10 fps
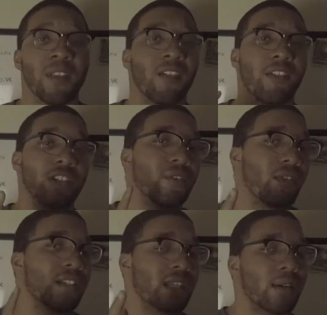If this is your
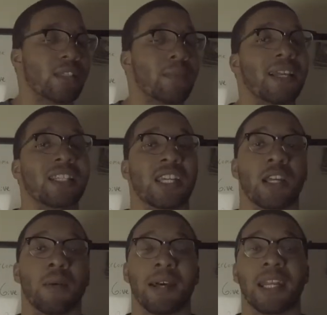first time to my
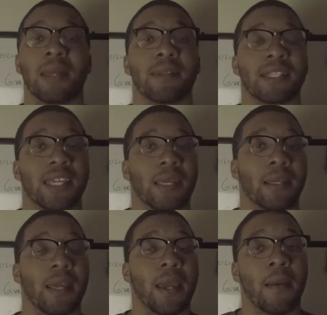channel, my name is
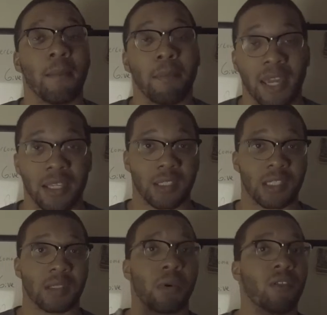Ken Banks, and
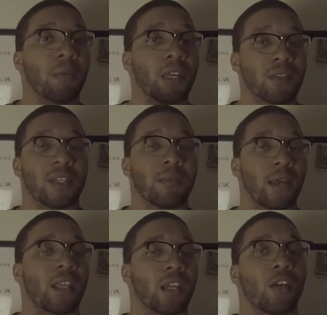it's the perfect place for
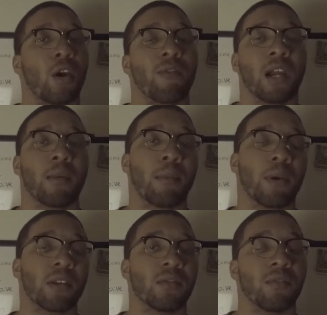anybody looking to overcome and
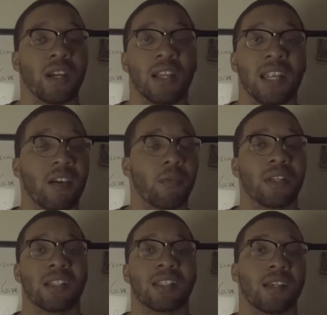persevere in life. We
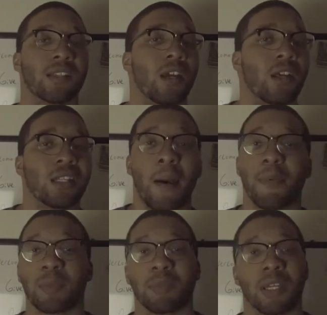discuss
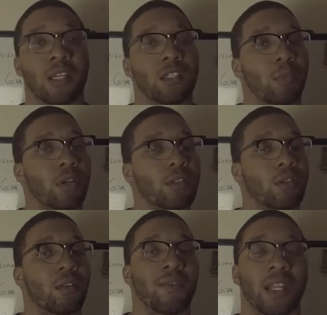topics pertaining to
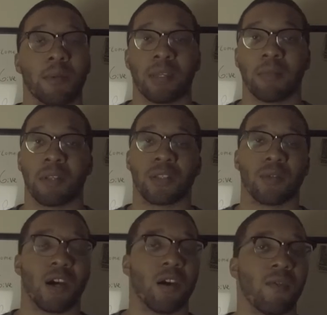personal development, mental
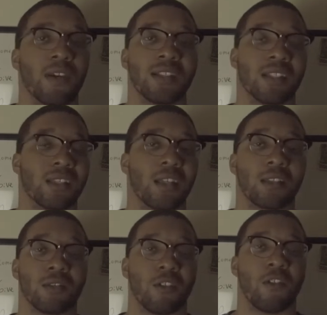health, and
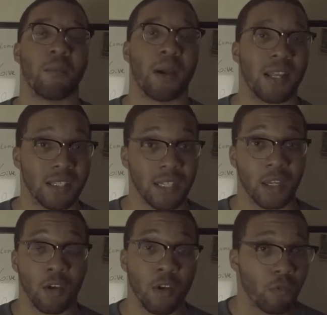success and growth mindset.
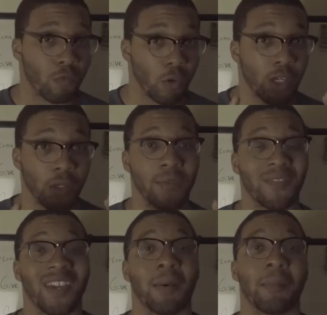Royal
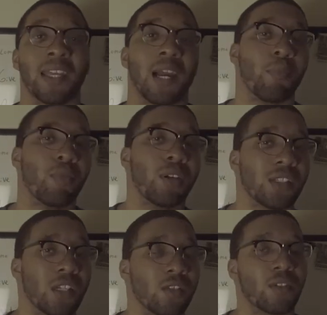family, I
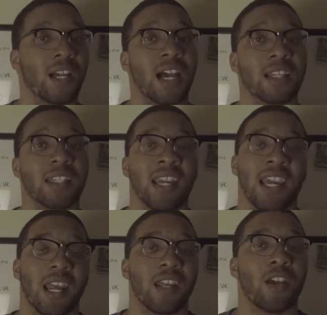appreciate you guys.
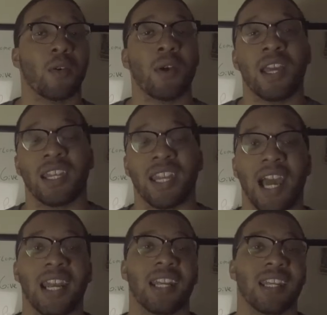And I know
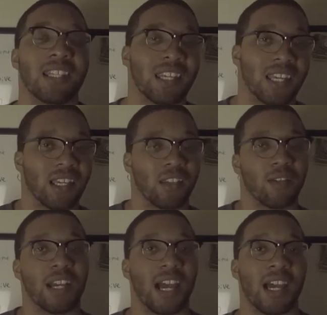nine out of ten of you
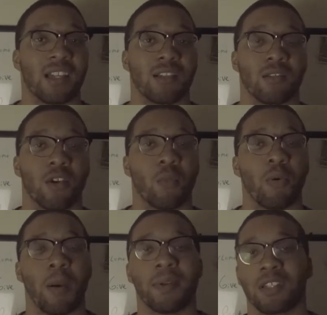guys, you know,
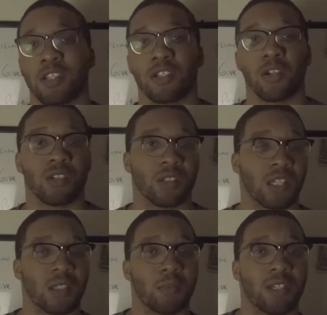probably just searching
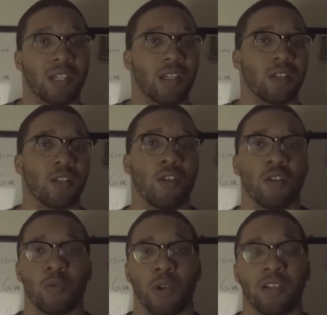this because
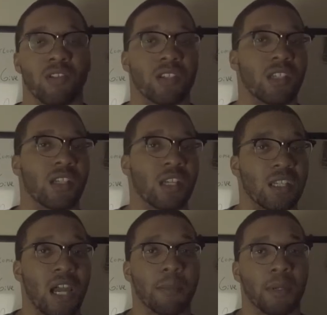you were interested in a
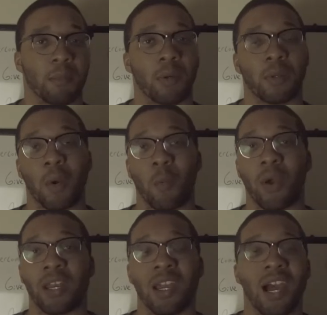topic, but that
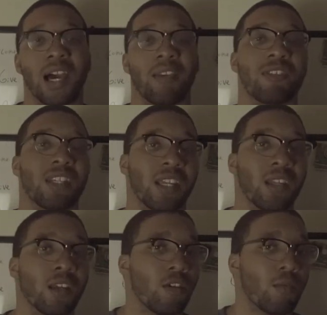one out of
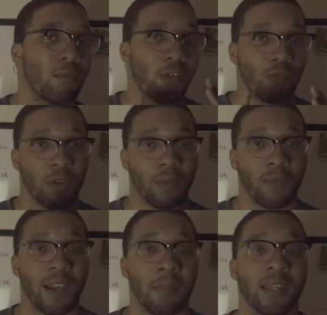ten, my royal
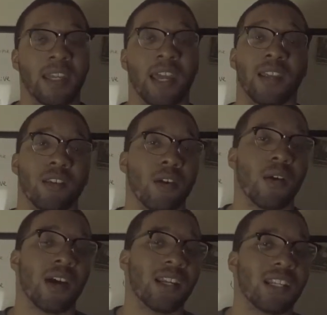family, that, you know,
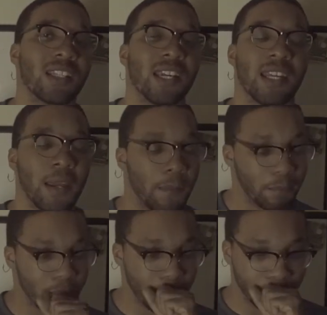I understand that,
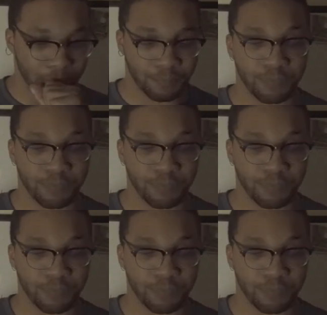I